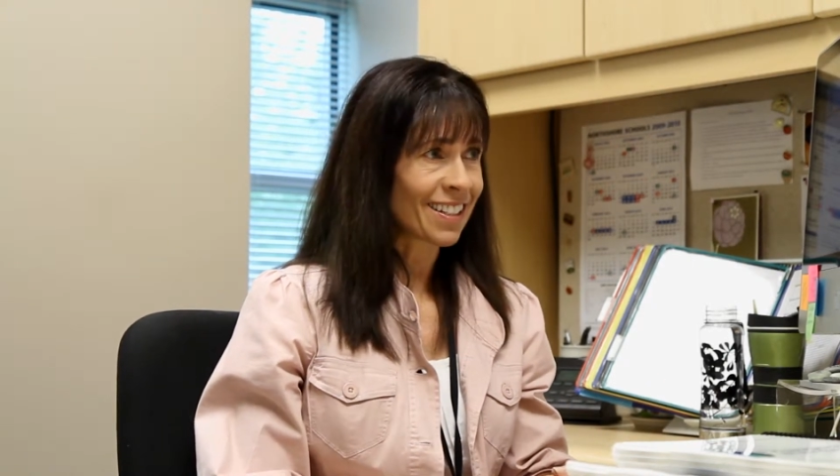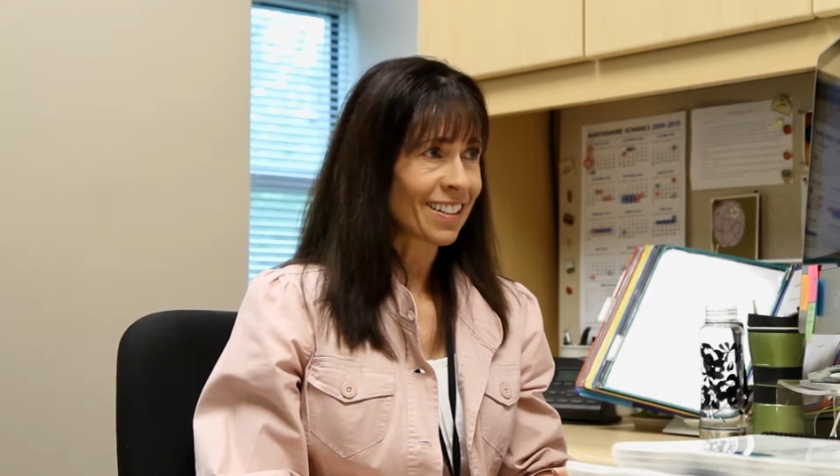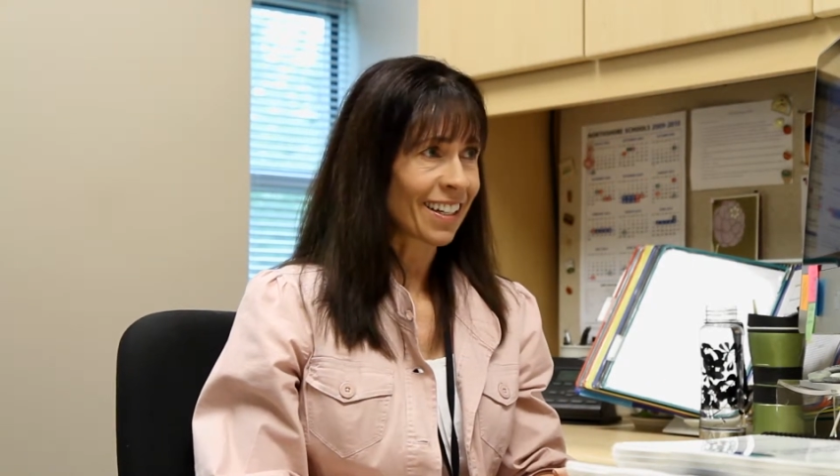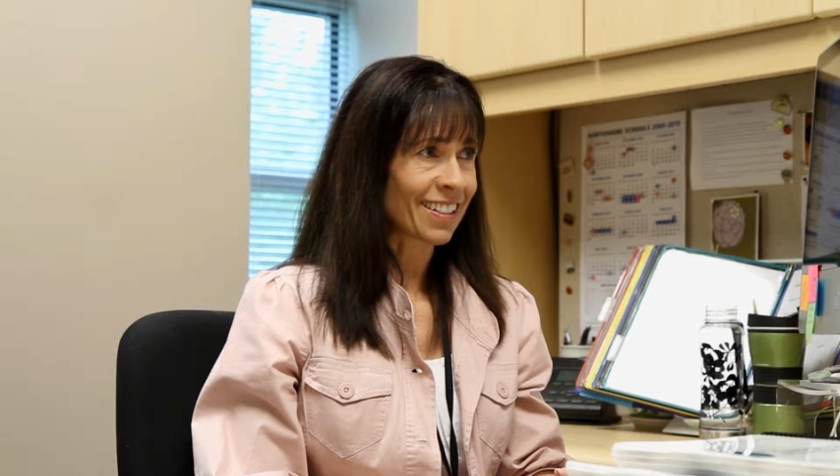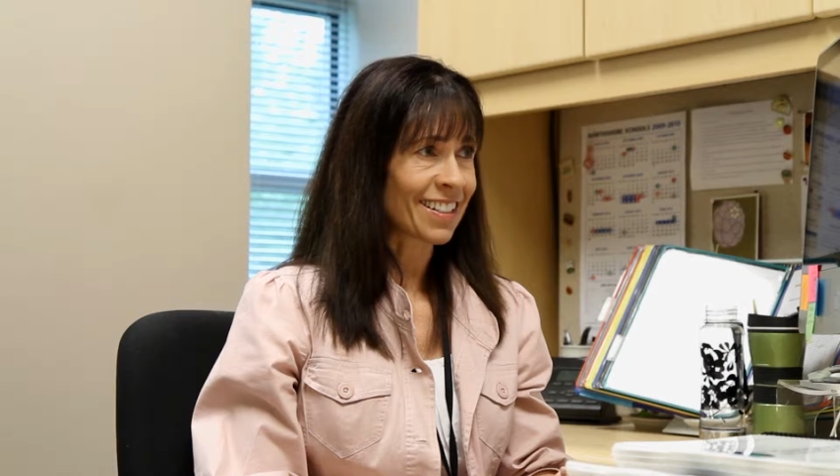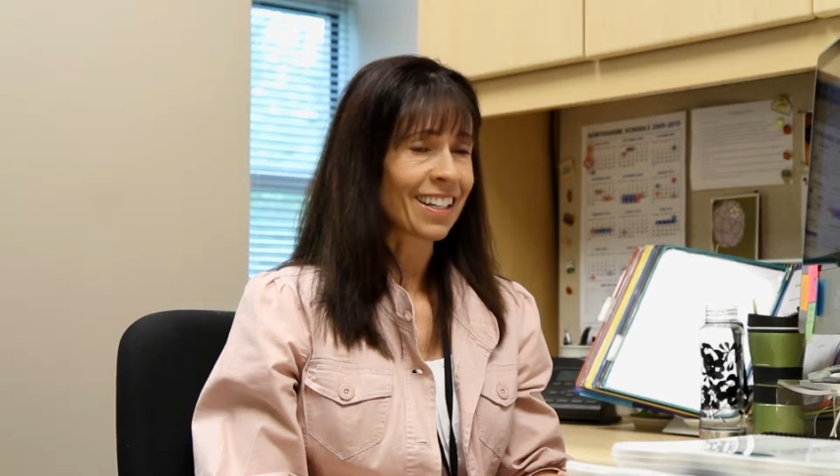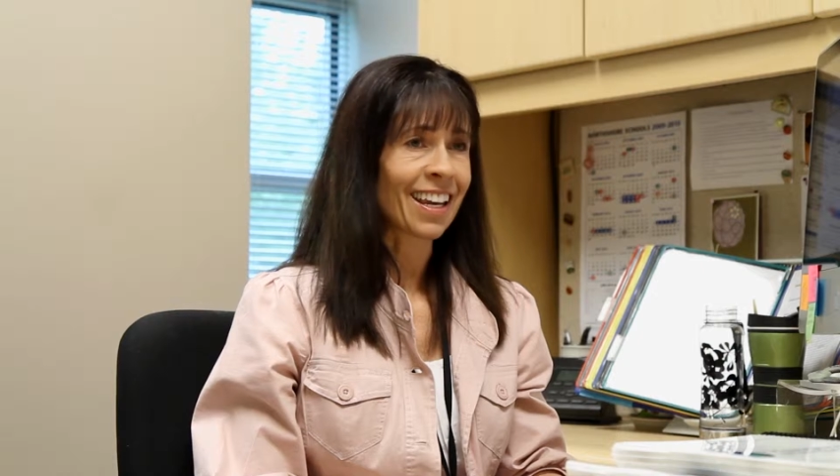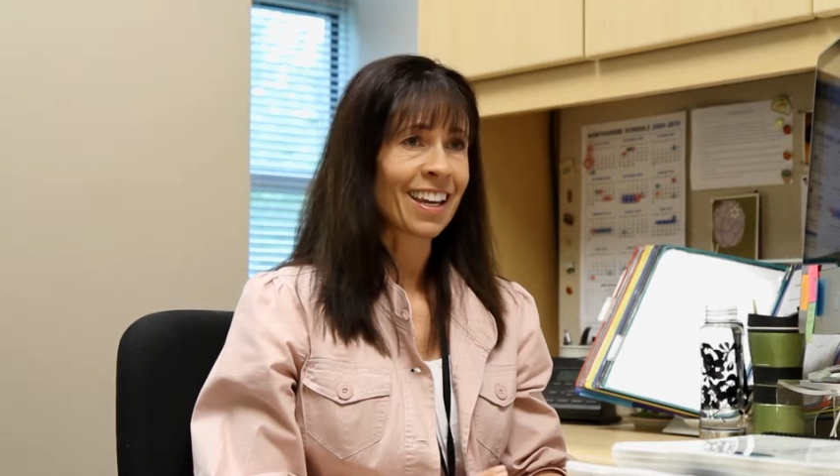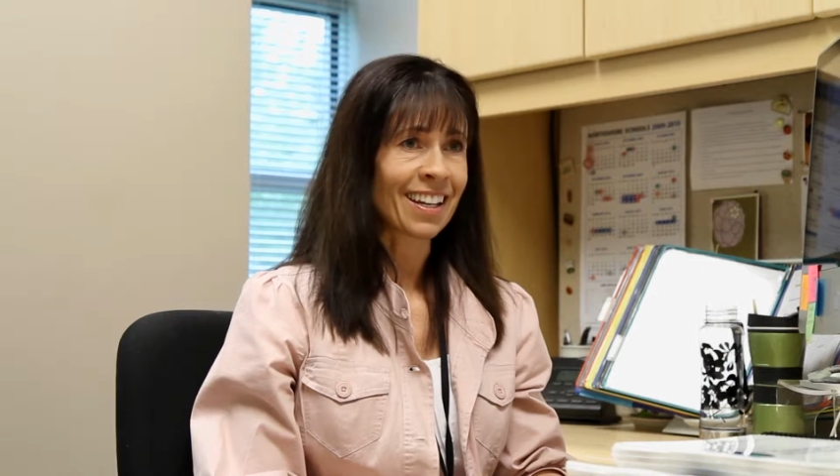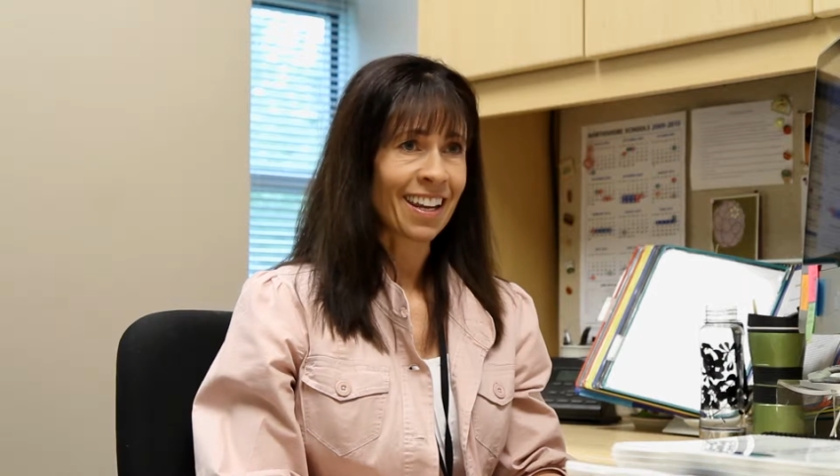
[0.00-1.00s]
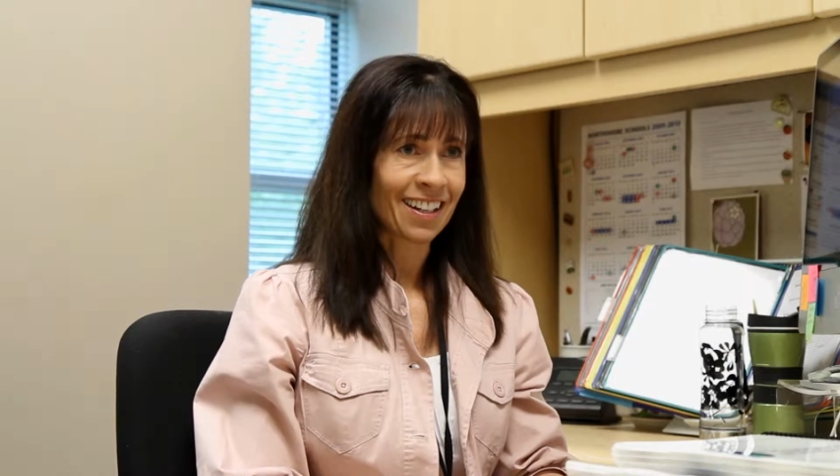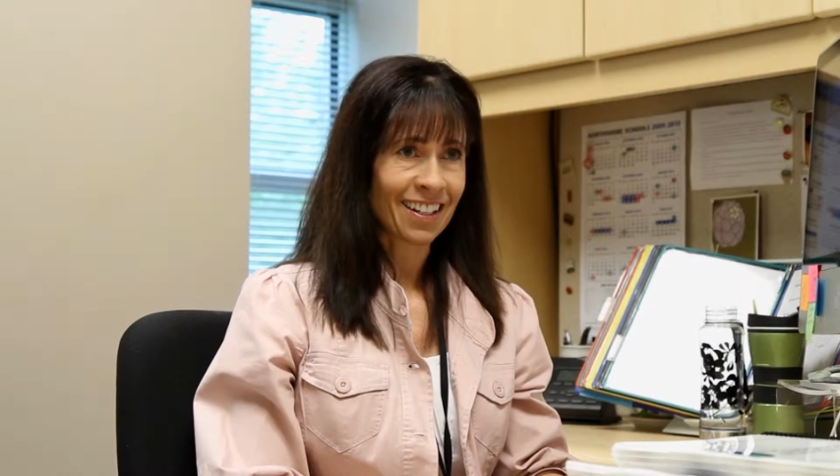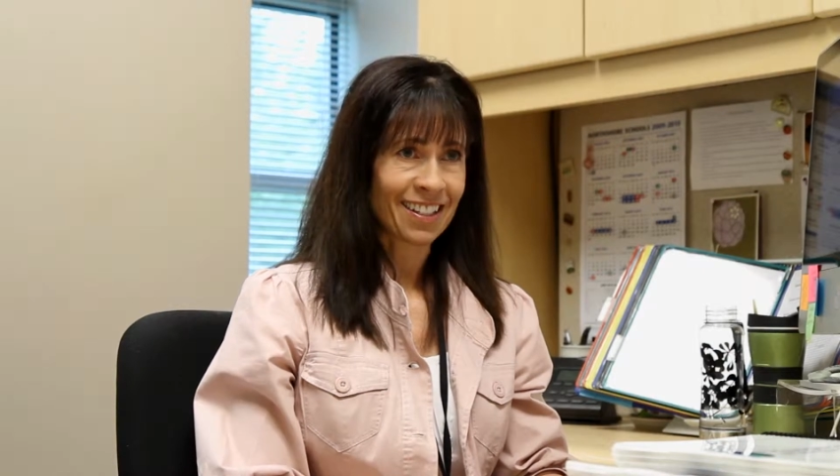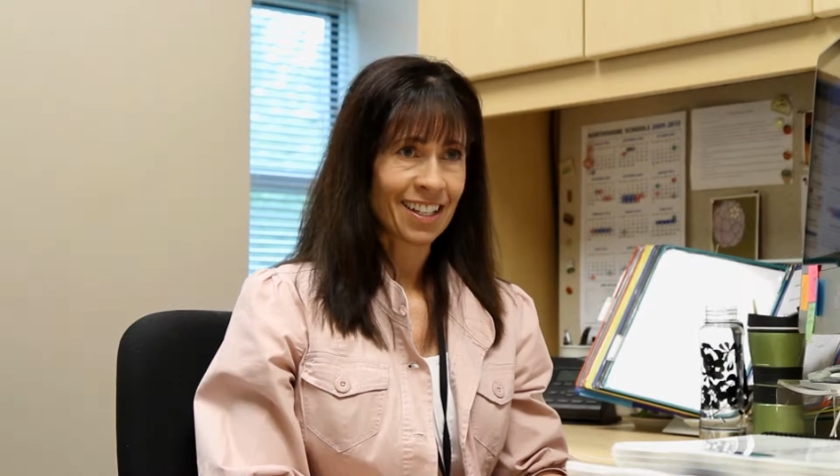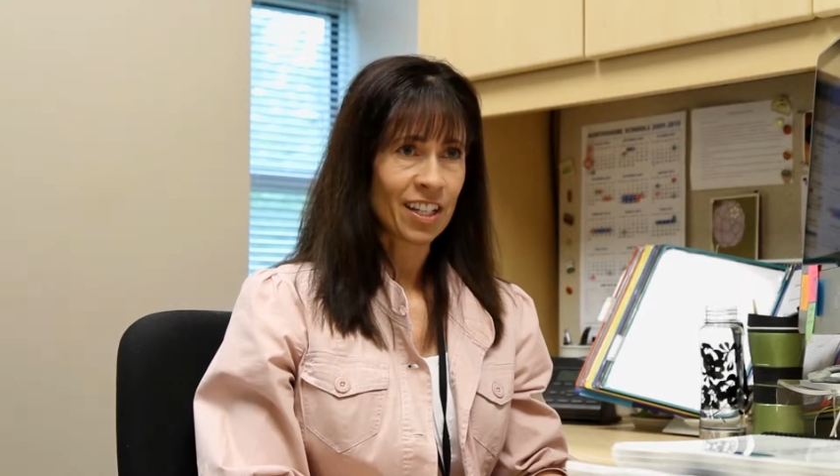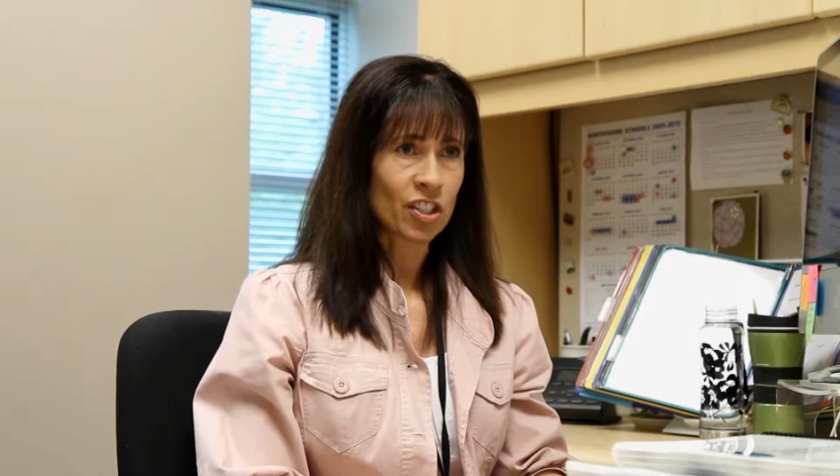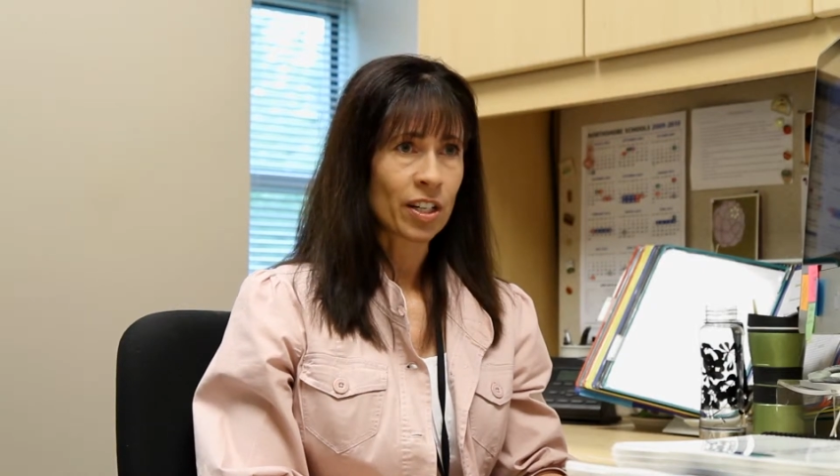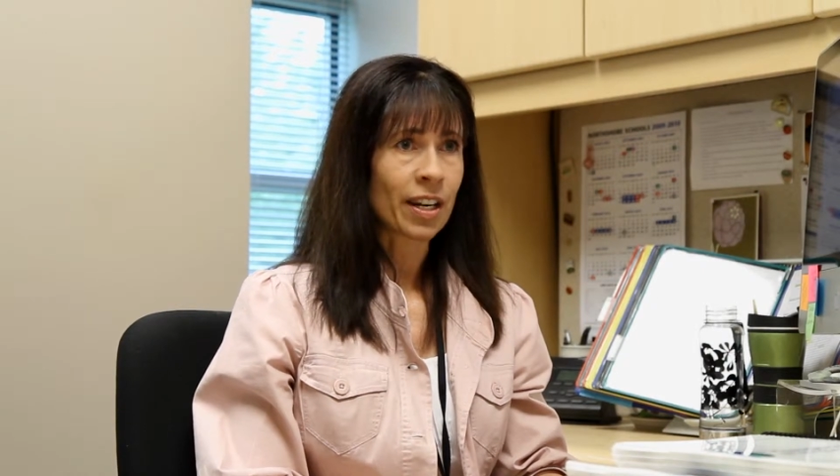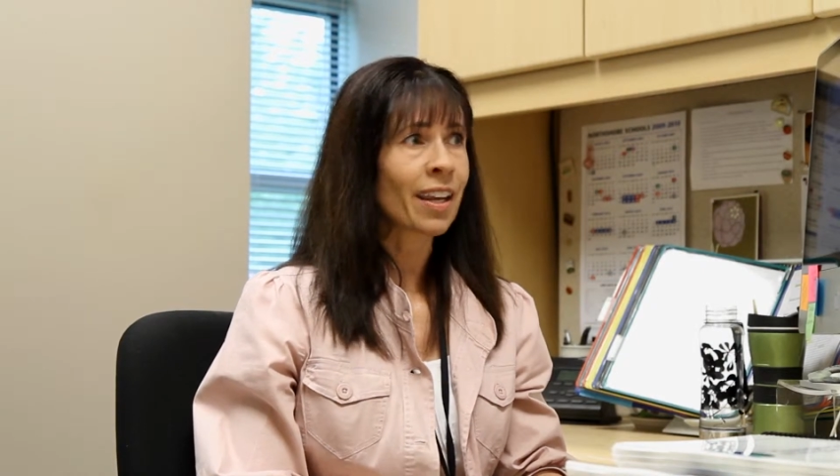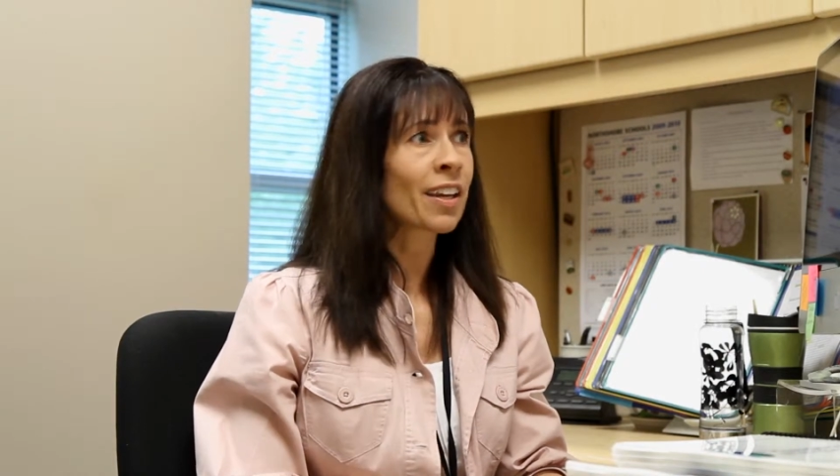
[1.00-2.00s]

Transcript: collecting and analyzation